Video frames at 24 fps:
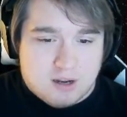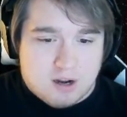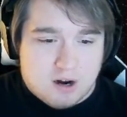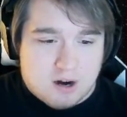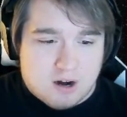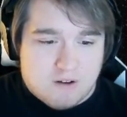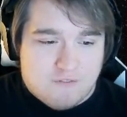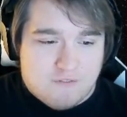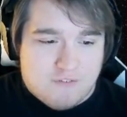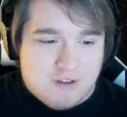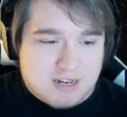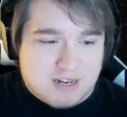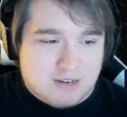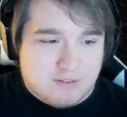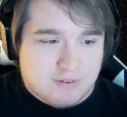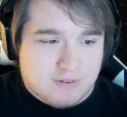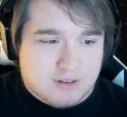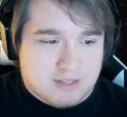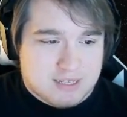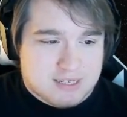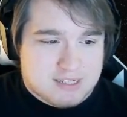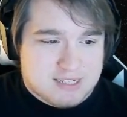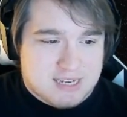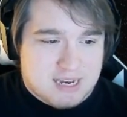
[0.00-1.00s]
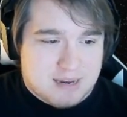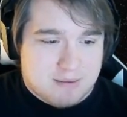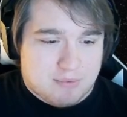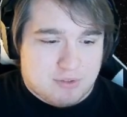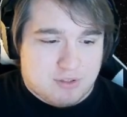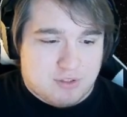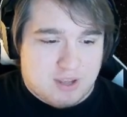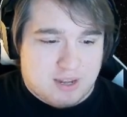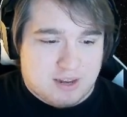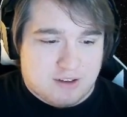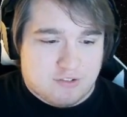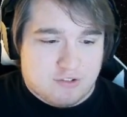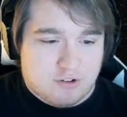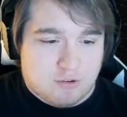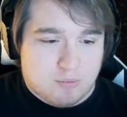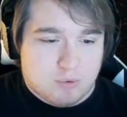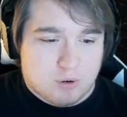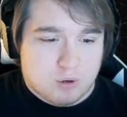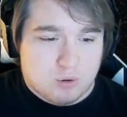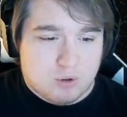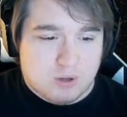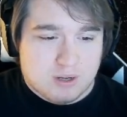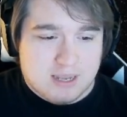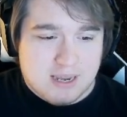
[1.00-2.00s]
are effectively the same thing. So
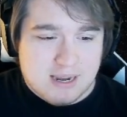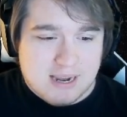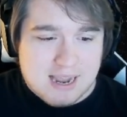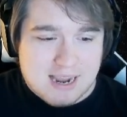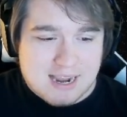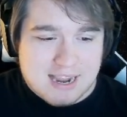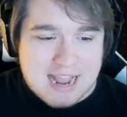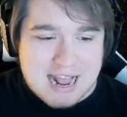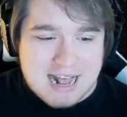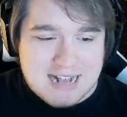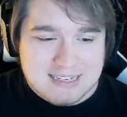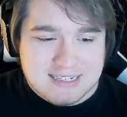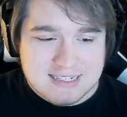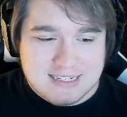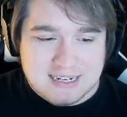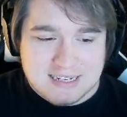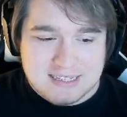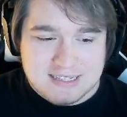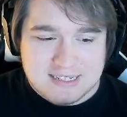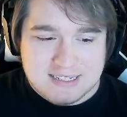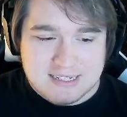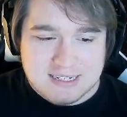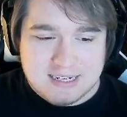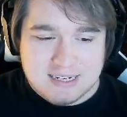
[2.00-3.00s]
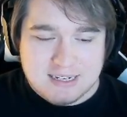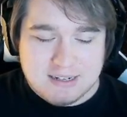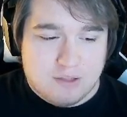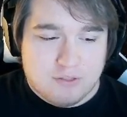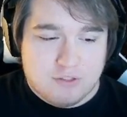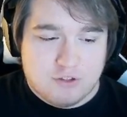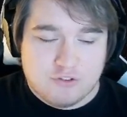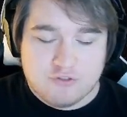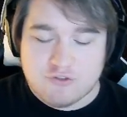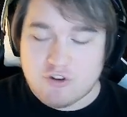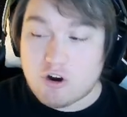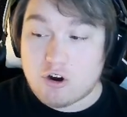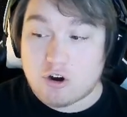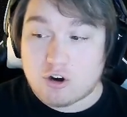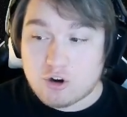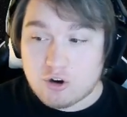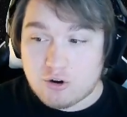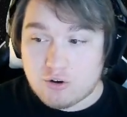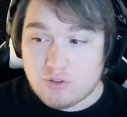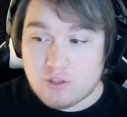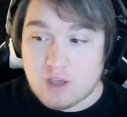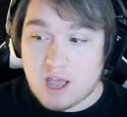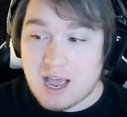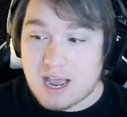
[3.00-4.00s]
we're looking at gas density, the
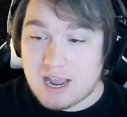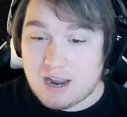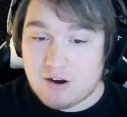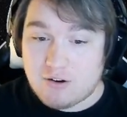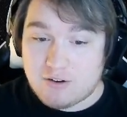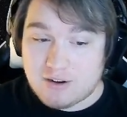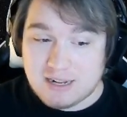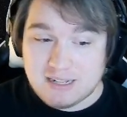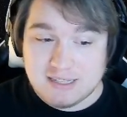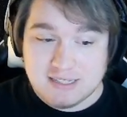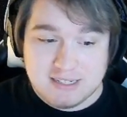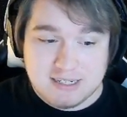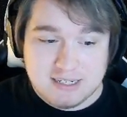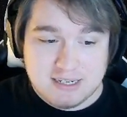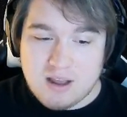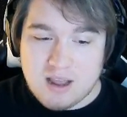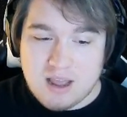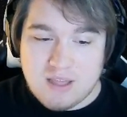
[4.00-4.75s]
darker, the higher density.